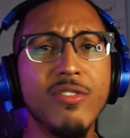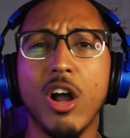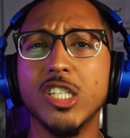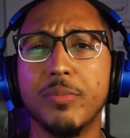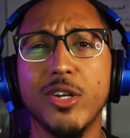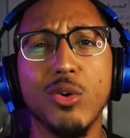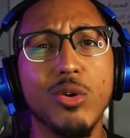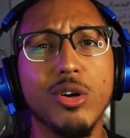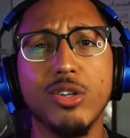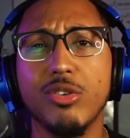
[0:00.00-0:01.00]

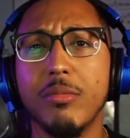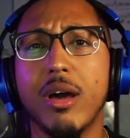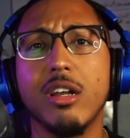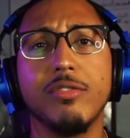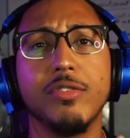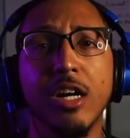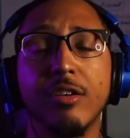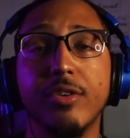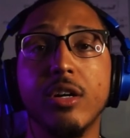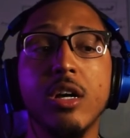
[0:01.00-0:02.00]
entrepreneur, 3D modeler,
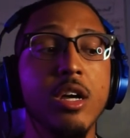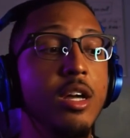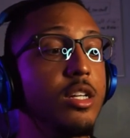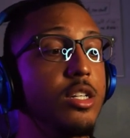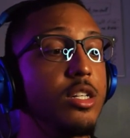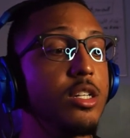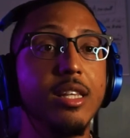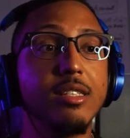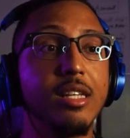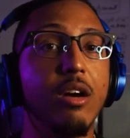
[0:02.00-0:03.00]
photographer,
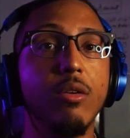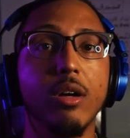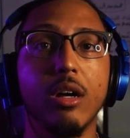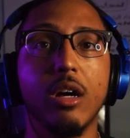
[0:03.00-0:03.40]
check this out.